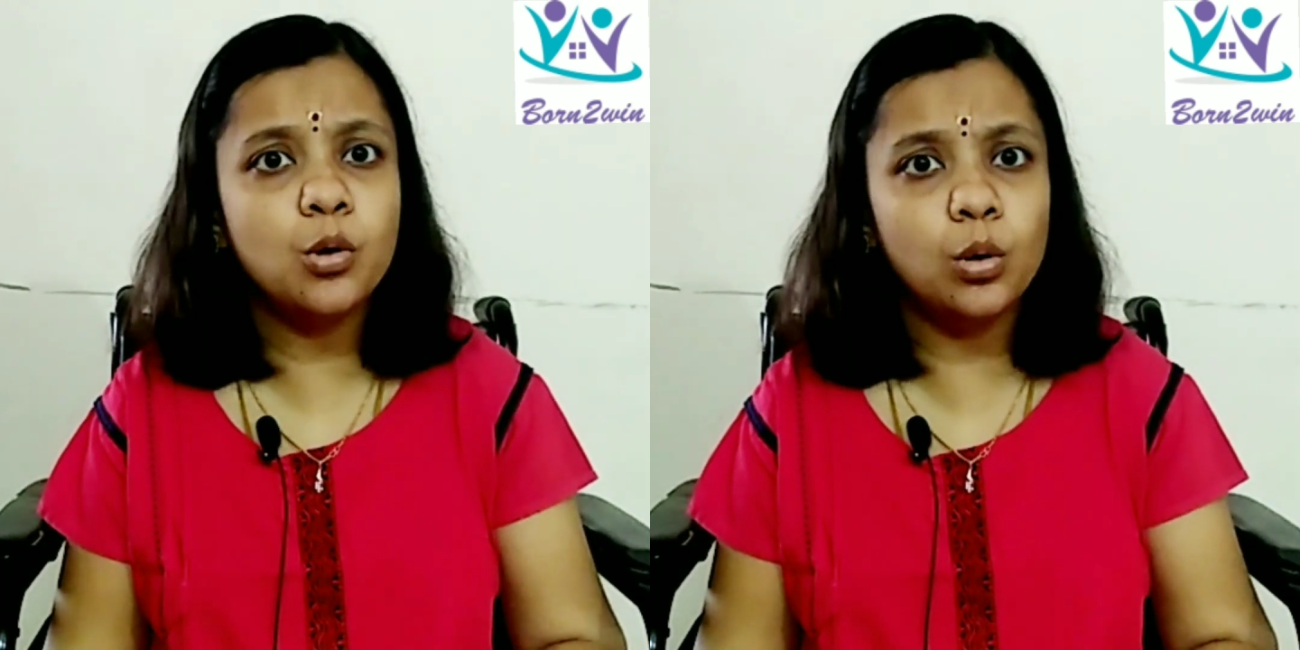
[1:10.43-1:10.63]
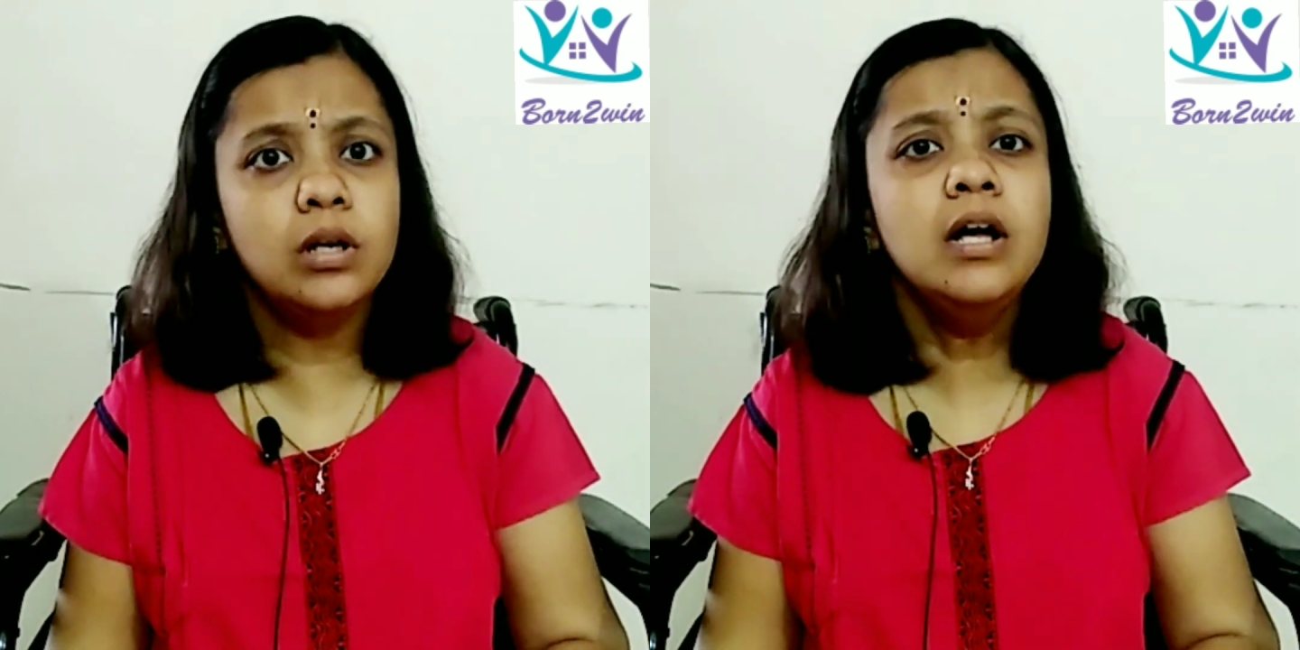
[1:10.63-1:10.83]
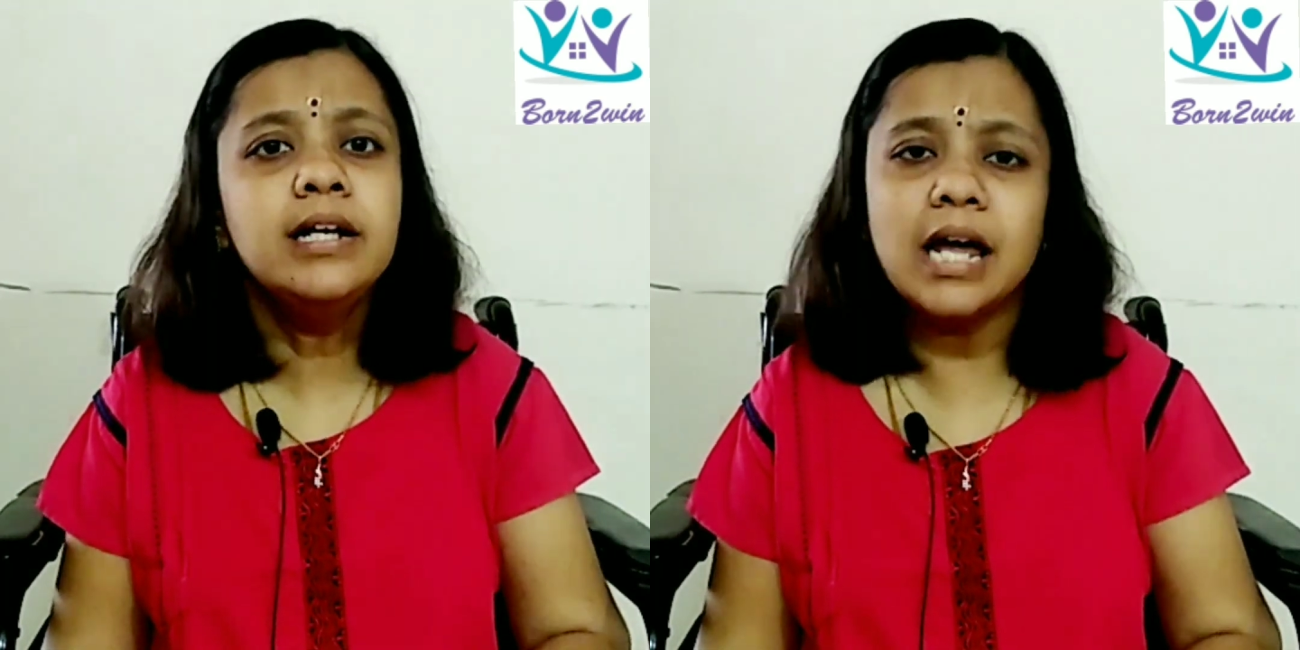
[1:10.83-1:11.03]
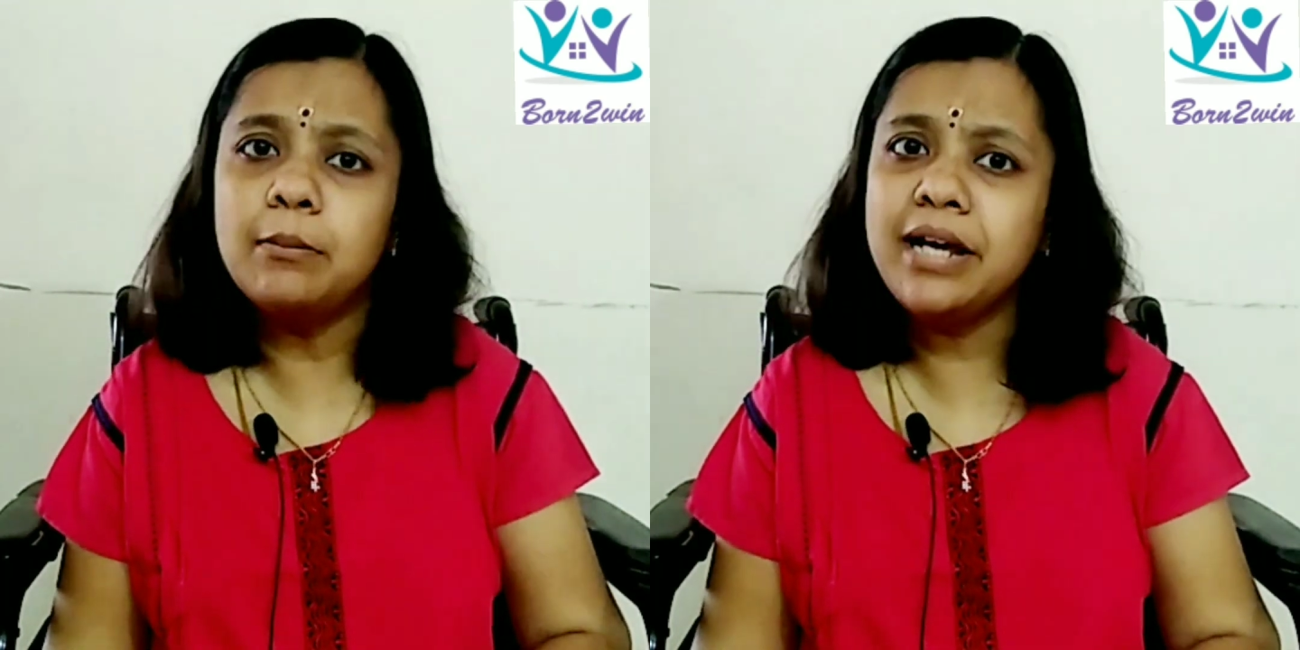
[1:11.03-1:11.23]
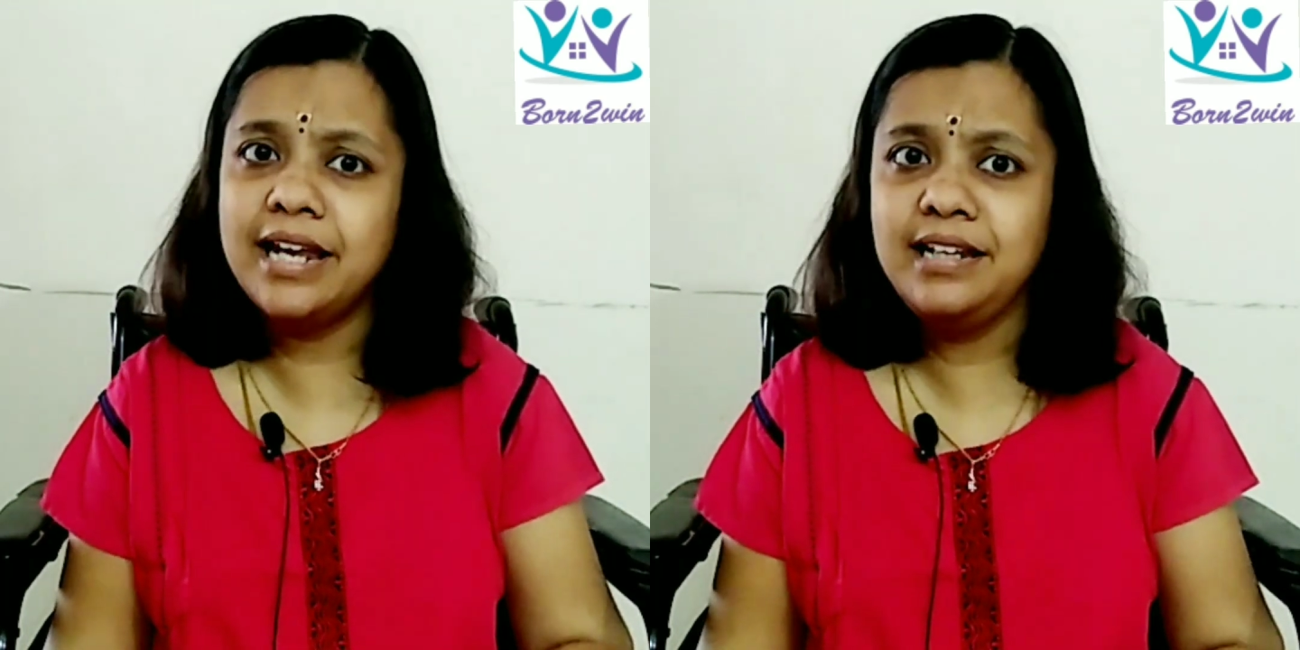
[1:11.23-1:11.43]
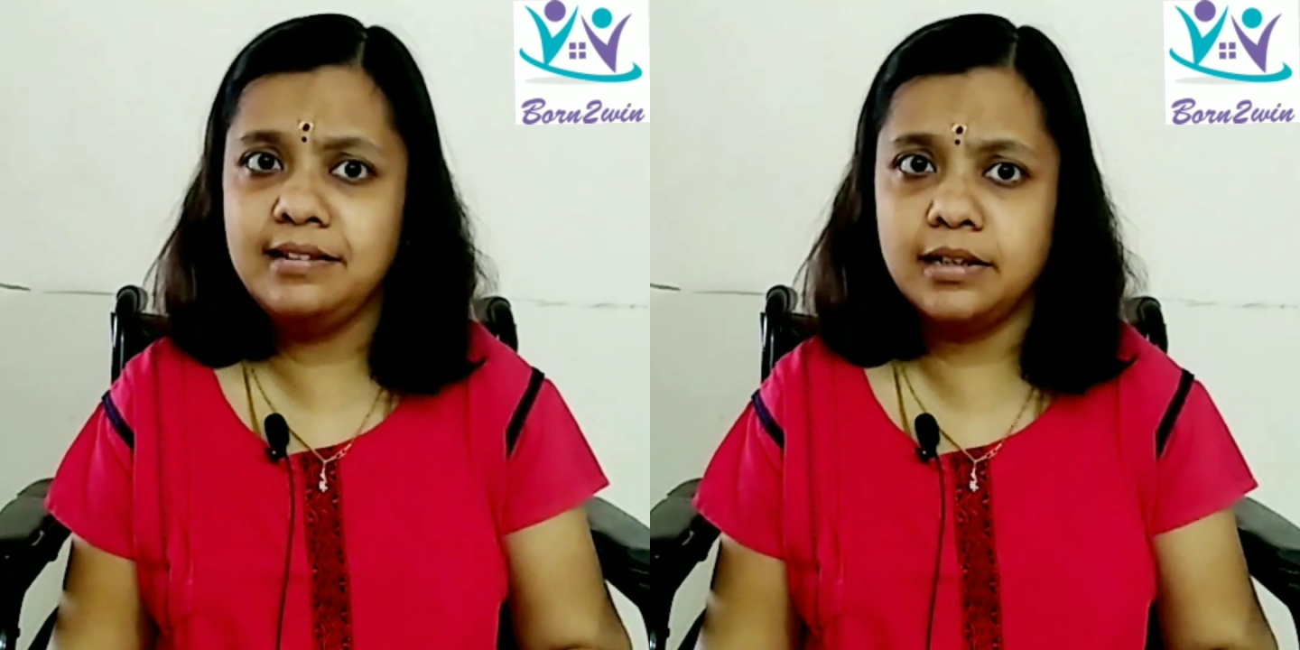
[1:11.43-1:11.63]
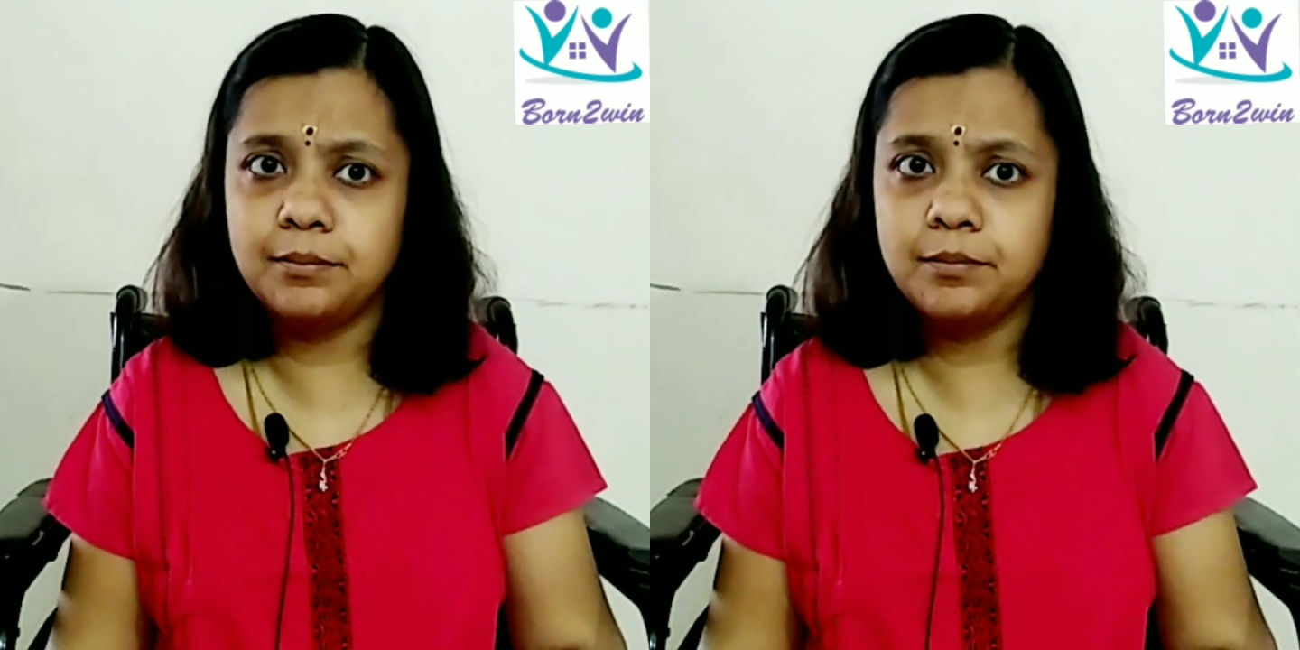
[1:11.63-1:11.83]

goal can be anything.